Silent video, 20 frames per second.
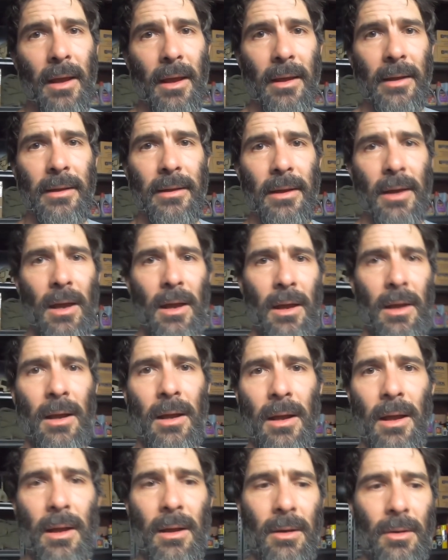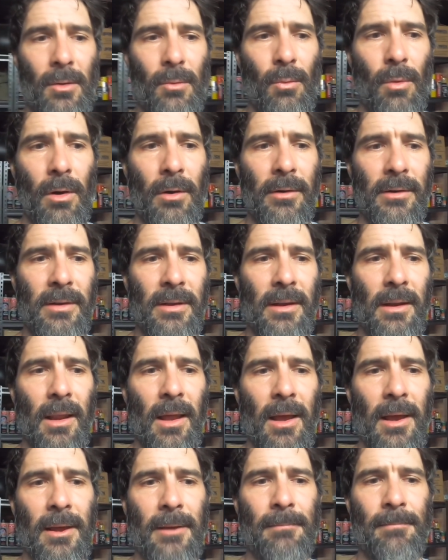a warranty
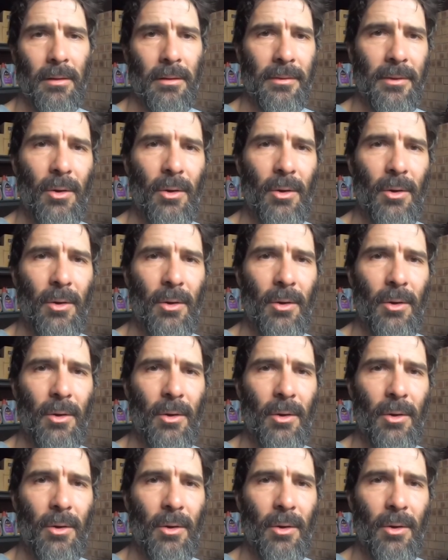claim.